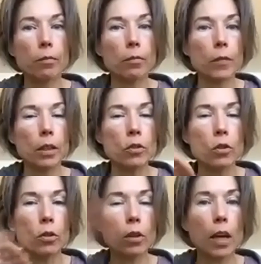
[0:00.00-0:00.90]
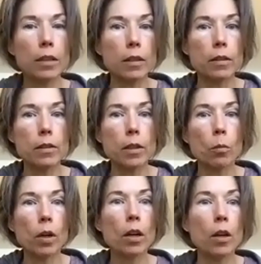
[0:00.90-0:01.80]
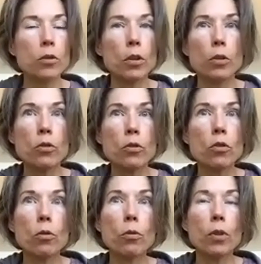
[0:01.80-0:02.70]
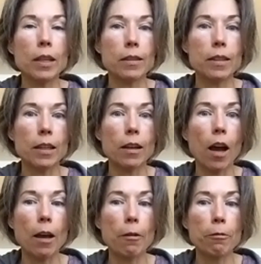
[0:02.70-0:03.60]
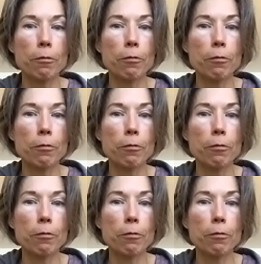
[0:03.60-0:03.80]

externalize it somewhere. So there's two things that I've